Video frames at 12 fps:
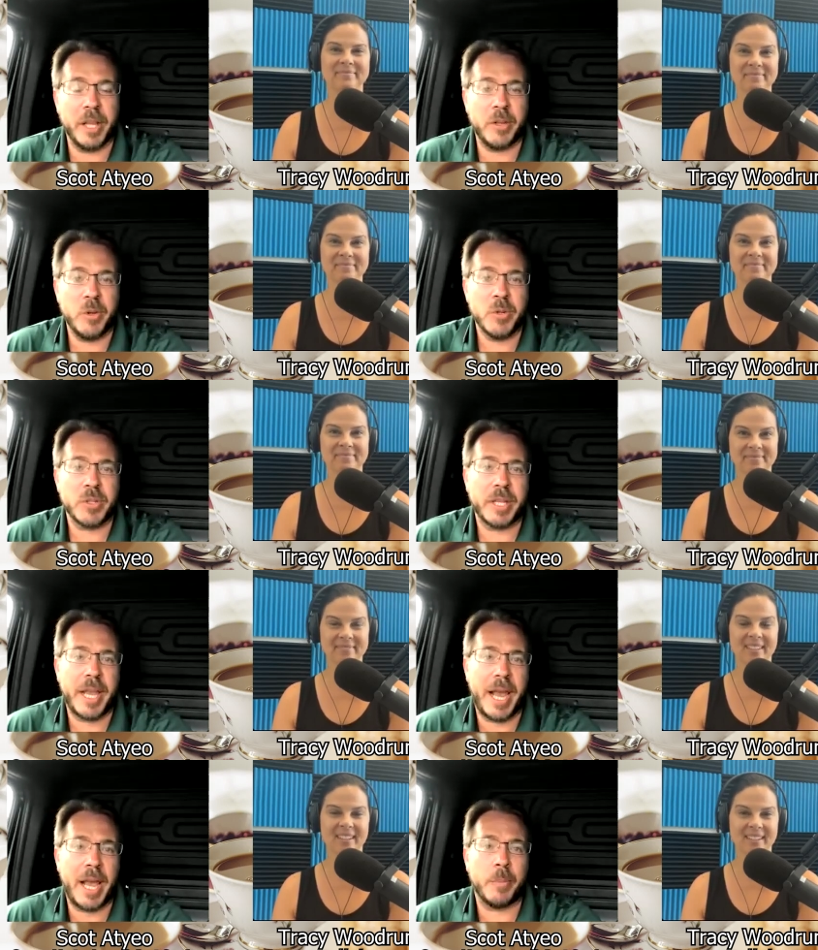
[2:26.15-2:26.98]
Speaker 1: That
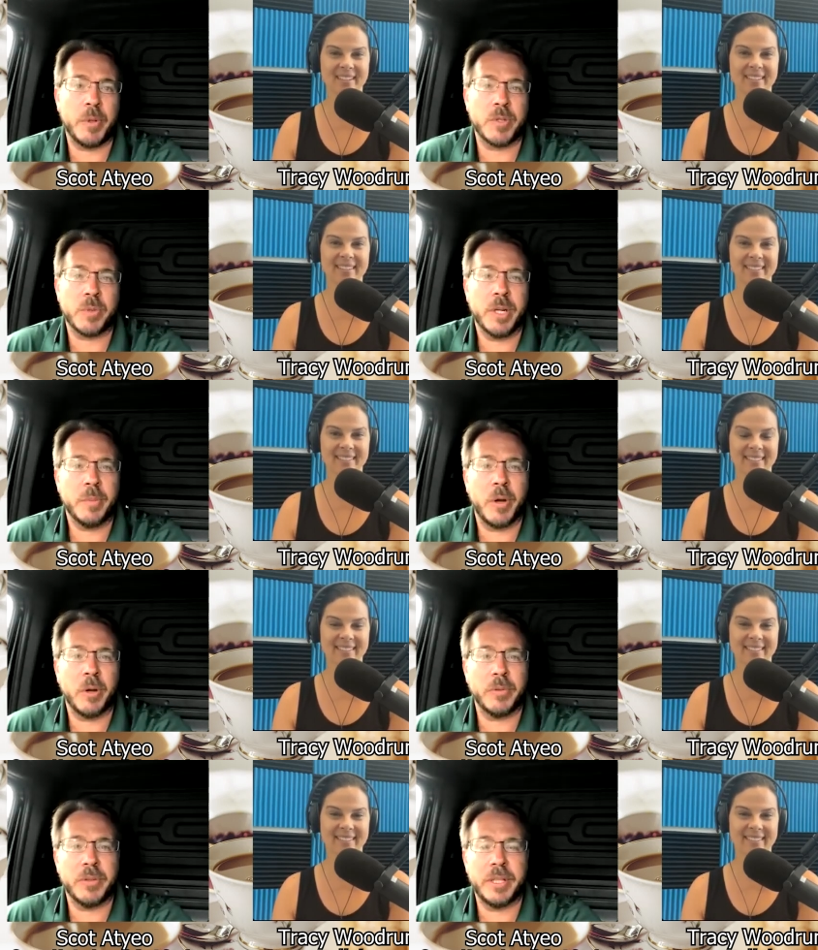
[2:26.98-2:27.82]
usually happens right
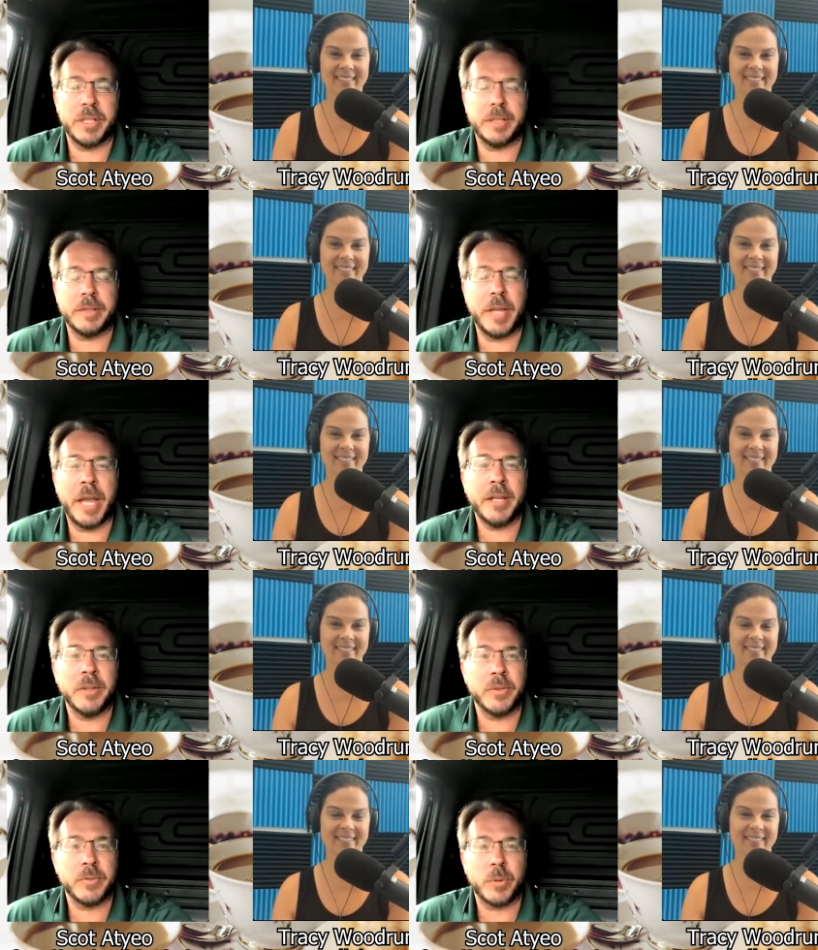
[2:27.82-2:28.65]
about the
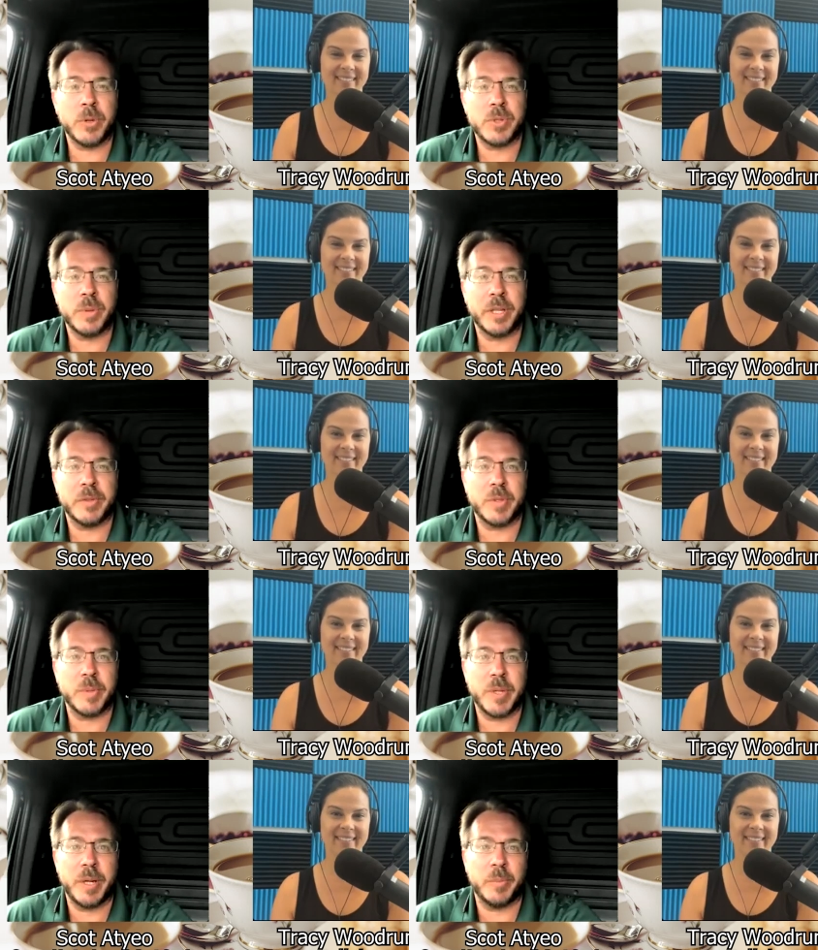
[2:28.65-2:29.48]
end of the first week
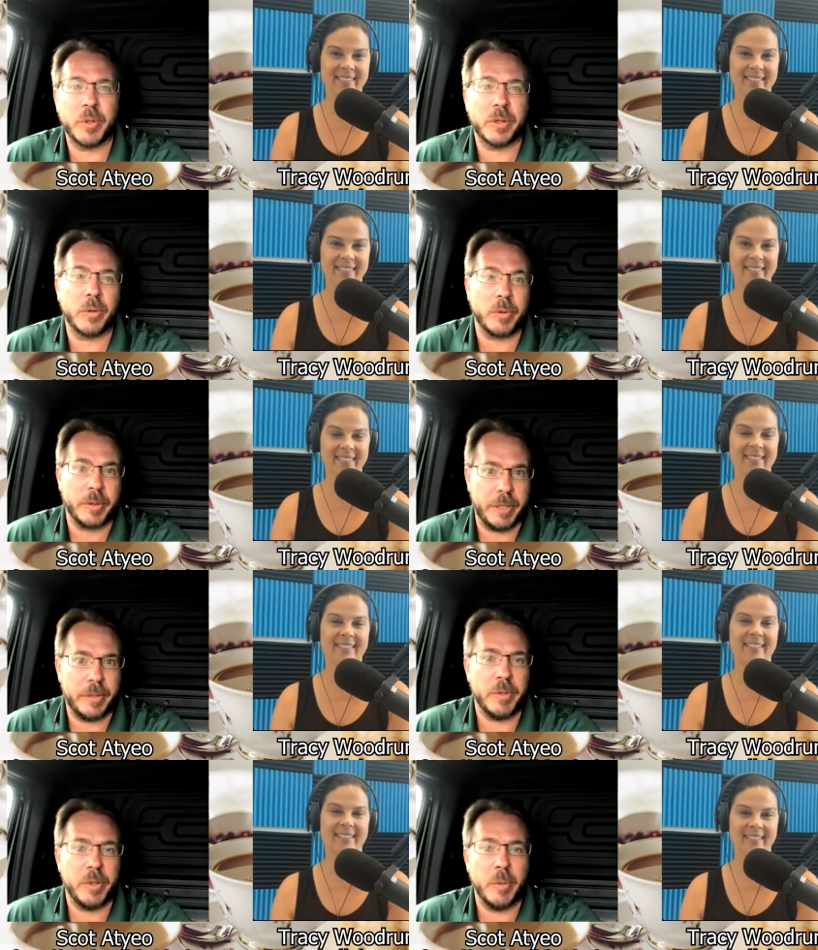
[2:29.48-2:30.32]
of September or
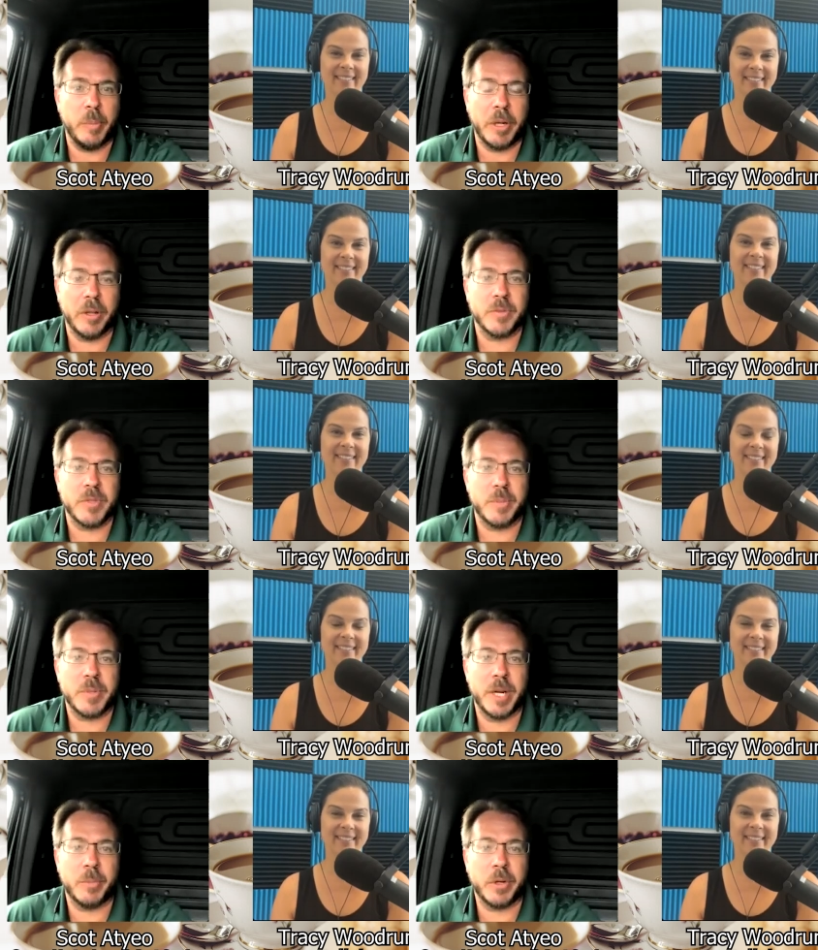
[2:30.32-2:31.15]
even the middle of
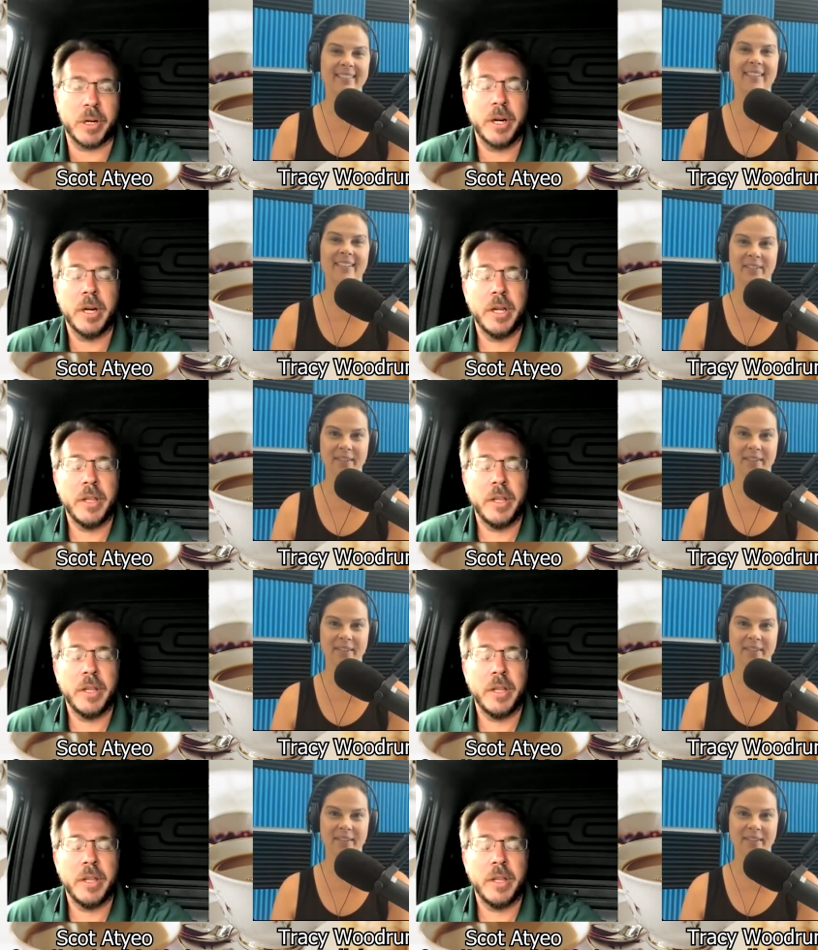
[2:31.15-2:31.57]
September.